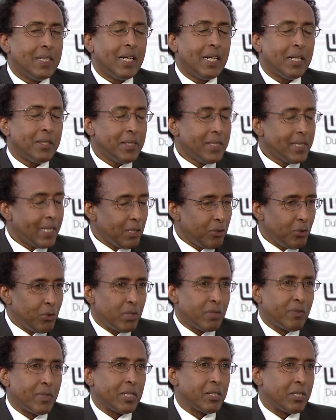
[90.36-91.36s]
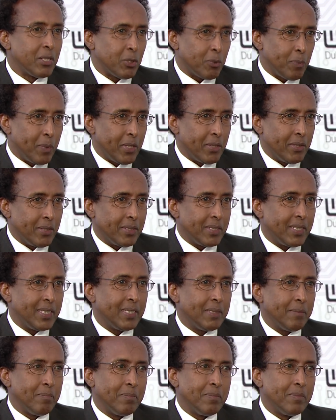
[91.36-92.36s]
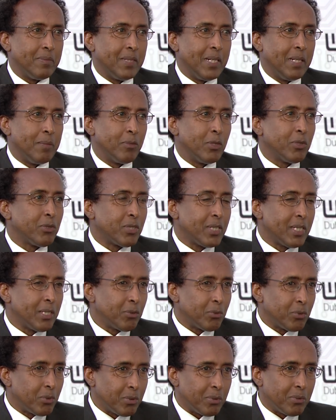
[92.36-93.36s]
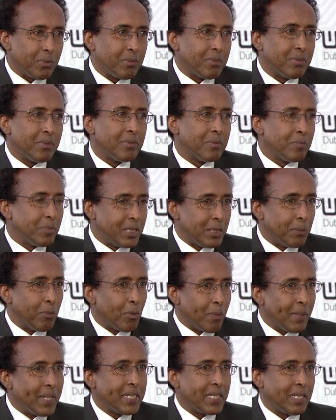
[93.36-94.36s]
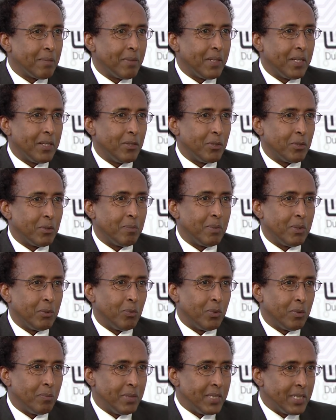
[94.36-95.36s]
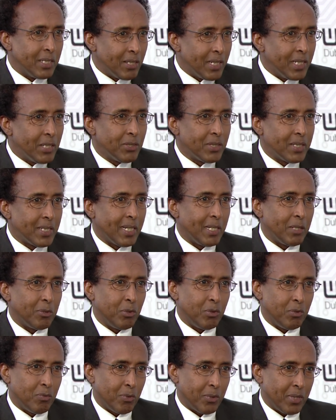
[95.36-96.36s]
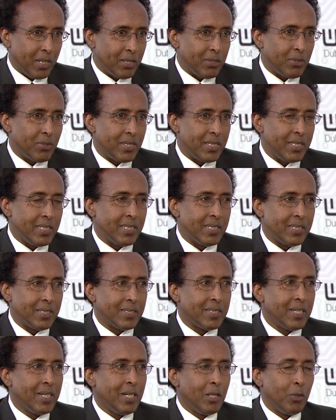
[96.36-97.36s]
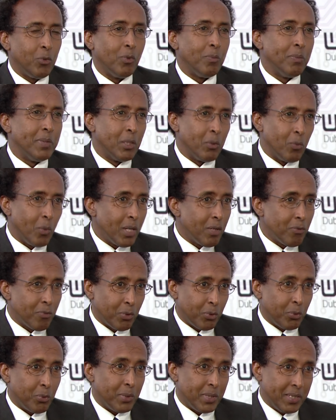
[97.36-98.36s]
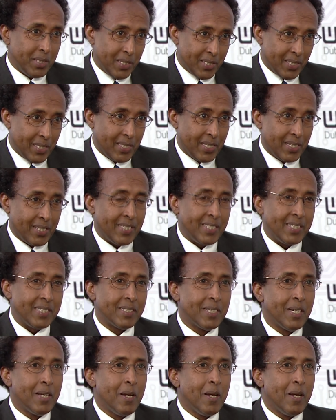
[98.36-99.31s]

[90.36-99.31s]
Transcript: I think the ITU is very transparent. Um, I'm not trying to be diplomatic about this, but we've been engaging the ITU for the last three years. We've been away for 20 years, as I said,